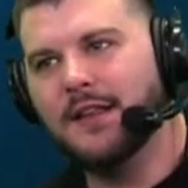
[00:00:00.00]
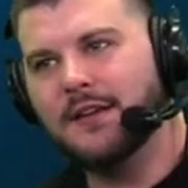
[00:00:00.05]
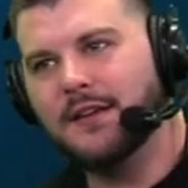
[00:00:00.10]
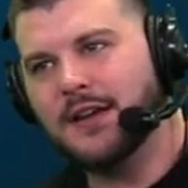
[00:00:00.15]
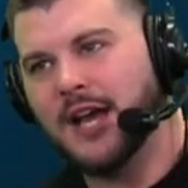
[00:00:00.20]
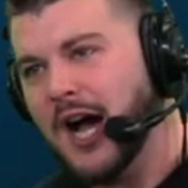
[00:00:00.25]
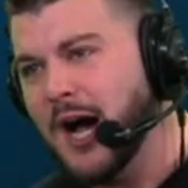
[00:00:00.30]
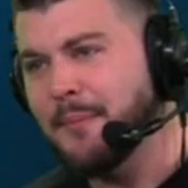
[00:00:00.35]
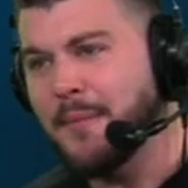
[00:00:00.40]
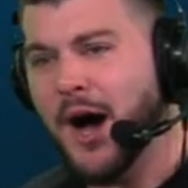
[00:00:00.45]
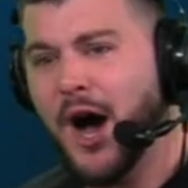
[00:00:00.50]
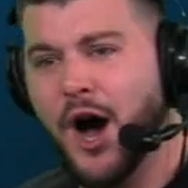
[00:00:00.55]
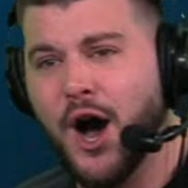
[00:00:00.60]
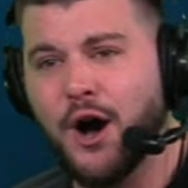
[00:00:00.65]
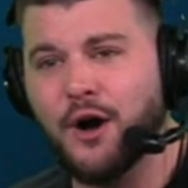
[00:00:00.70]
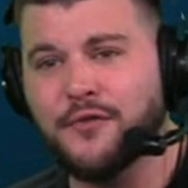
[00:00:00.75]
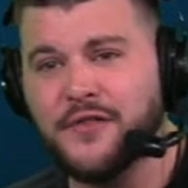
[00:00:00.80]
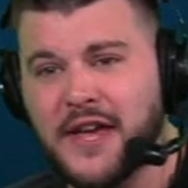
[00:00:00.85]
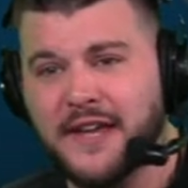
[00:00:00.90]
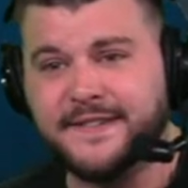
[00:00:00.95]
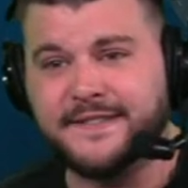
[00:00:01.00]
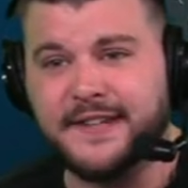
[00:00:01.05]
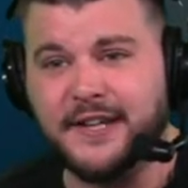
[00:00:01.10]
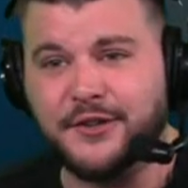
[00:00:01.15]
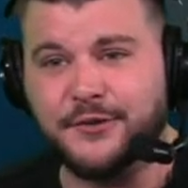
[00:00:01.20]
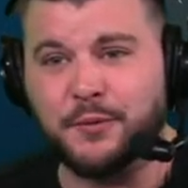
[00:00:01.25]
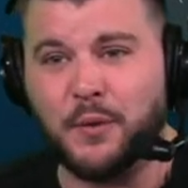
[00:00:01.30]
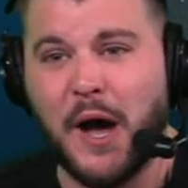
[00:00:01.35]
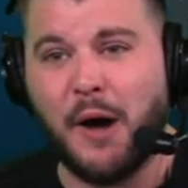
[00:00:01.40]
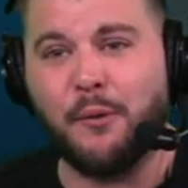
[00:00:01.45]
Come on, this
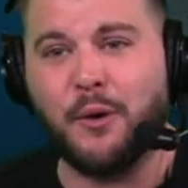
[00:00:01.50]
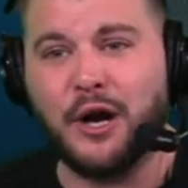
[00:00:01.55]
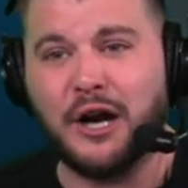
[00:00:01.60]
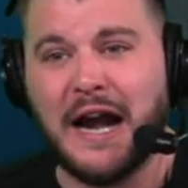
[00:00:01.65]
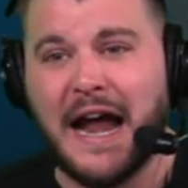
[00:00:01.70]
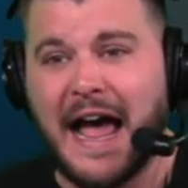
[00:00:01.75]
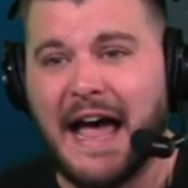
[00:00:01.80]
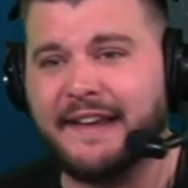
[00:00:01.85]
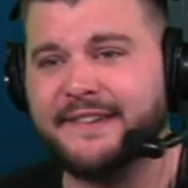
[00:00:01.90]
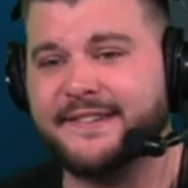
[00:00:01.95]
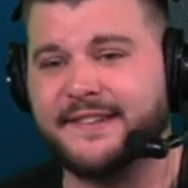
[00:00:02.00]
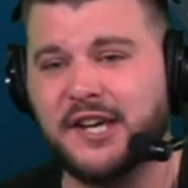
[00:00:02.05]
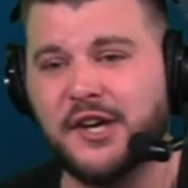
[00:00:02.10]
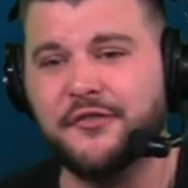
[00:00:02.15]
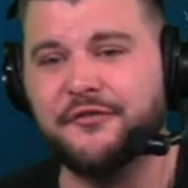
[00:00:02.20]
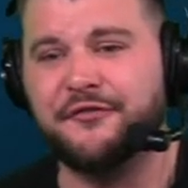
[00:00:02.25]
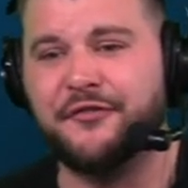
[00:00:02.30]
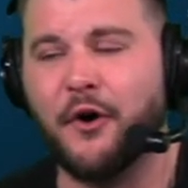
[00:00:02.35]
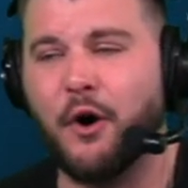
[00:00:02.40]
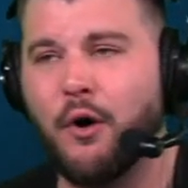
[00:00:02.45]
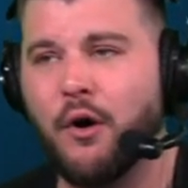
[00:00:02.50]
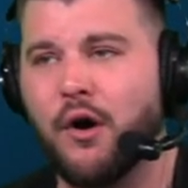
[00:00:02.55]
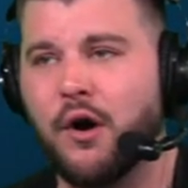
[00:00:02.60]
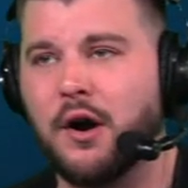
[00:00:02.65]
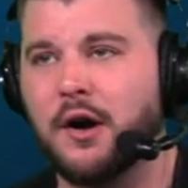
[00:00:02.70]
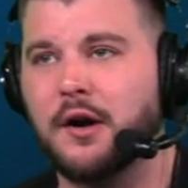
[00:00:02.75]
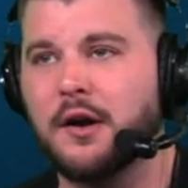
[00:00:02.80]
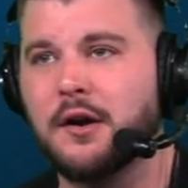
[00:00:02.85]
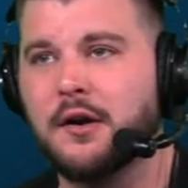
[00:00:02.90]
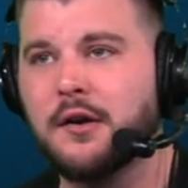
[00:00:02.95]
is what we're asking
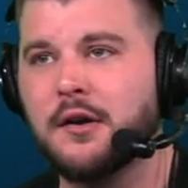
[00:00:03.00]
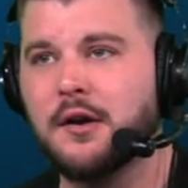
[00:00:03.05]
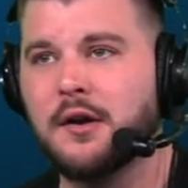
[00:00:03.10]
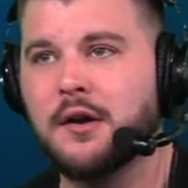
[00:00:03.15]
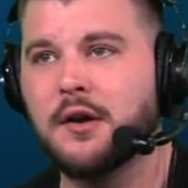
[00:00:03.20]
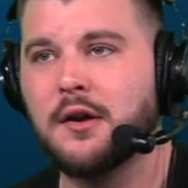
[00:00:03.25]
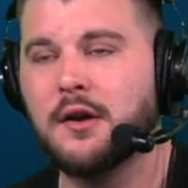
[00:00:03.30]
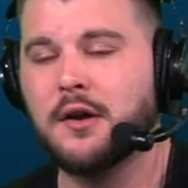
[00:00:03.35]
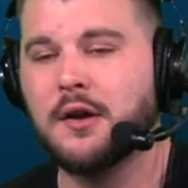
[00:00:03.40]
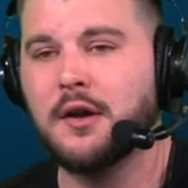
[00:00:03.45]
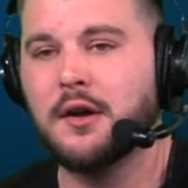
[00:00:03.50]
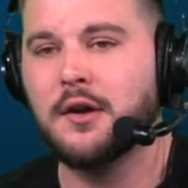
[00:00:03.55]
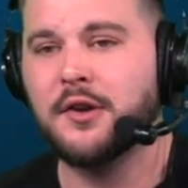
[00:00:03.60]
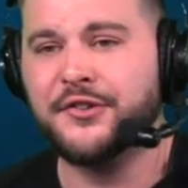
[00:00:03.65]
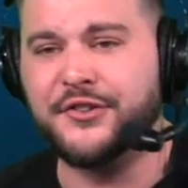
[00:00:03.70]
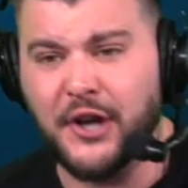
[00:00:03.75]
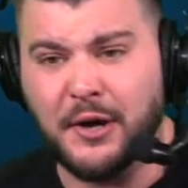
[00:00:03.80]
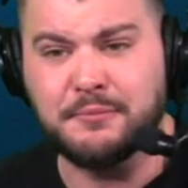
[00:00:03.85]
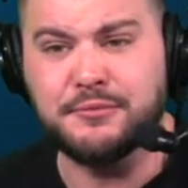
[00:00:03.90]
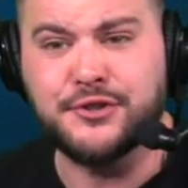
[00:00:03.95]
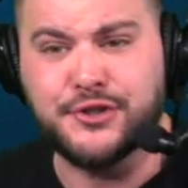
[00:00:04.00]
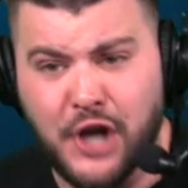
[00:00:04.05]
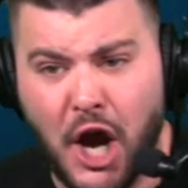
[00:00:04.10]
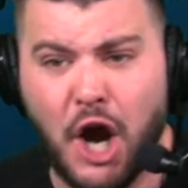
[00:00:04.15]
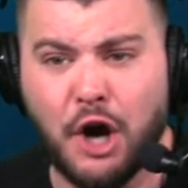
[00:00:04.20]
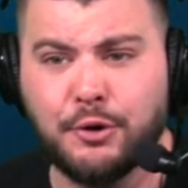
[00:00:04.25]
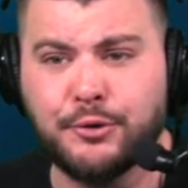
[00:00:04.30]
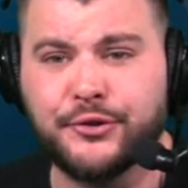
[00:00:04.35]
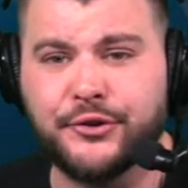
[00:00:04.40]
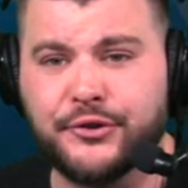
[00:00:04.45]
for. Some
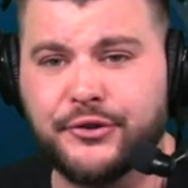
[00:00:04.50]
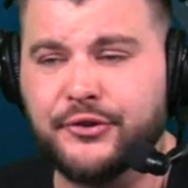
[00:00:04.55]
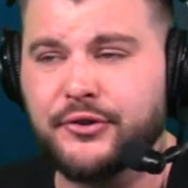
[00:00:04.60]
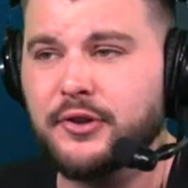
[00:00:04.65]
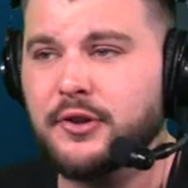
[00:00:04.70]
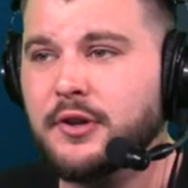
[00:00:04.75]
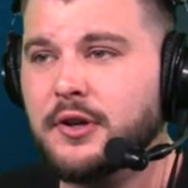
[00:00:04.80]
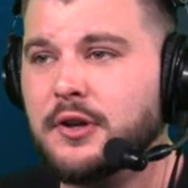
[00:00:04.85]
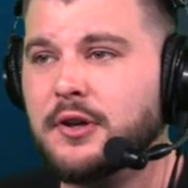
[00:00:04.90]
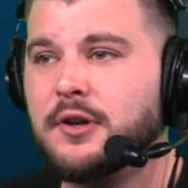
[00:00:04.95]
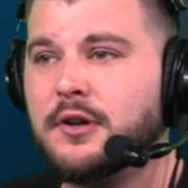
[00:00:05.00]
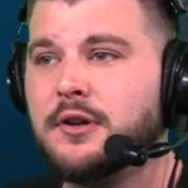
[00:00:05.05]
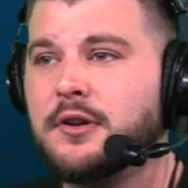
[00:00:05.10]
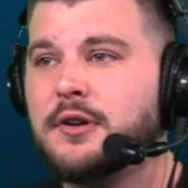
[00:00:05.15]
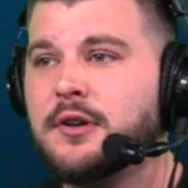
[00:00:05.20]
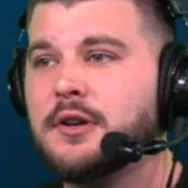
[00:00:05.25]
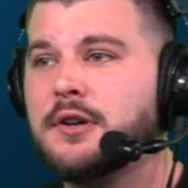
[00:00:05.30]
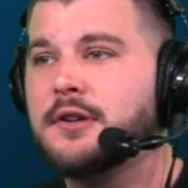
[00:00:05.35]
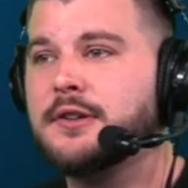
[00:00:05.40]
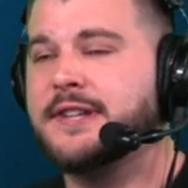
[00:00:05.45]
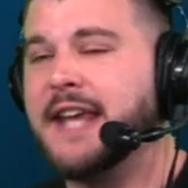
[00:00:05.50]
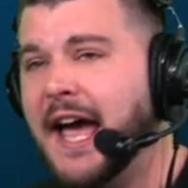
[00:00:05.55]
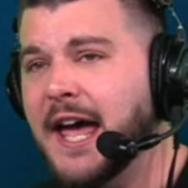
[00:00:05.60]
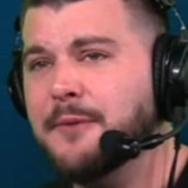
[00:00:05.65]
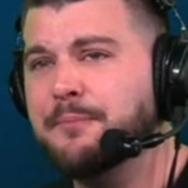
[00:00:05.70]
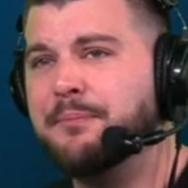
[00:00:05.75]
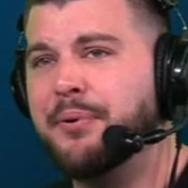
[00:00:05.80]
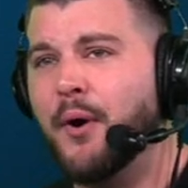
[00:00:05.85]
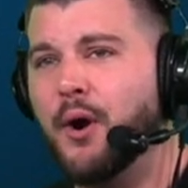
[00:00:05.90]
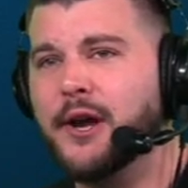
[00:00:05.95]
juice.
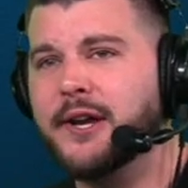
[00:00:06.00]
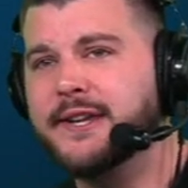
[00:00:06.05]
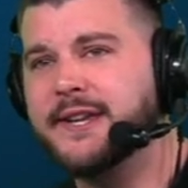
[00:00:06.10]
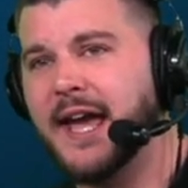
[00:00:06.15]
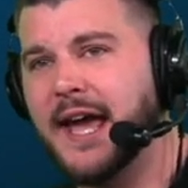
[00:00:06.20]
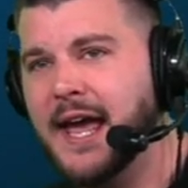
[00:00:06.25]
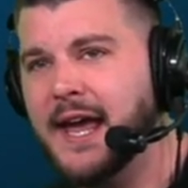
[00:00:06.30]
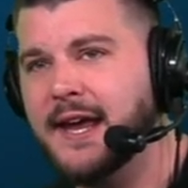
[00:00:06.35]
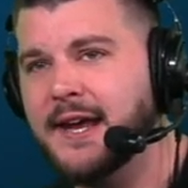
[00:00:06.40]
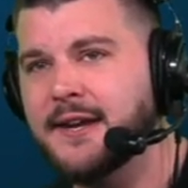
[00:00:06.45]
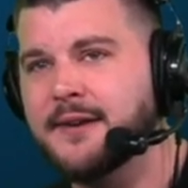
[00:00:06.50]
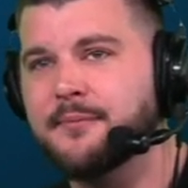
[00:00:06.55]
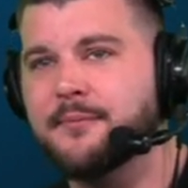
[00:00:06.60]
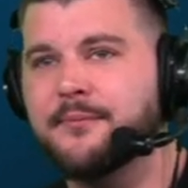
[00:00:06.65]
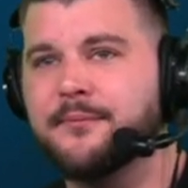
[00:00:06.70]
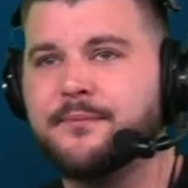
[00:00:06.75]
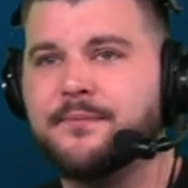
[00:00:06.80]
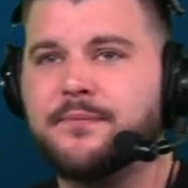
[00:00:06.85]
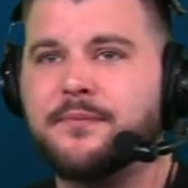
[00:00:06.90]
ten-point game.